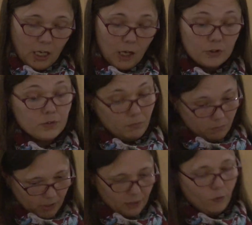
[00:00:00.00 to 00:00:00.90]
And
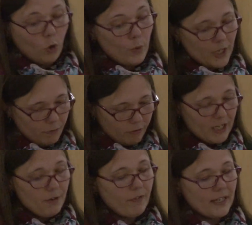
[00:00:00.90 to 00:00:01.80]
therefore, we
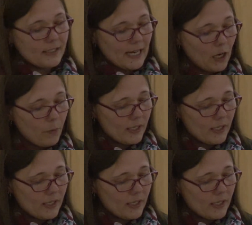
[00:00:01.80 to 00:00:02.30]
reinvent how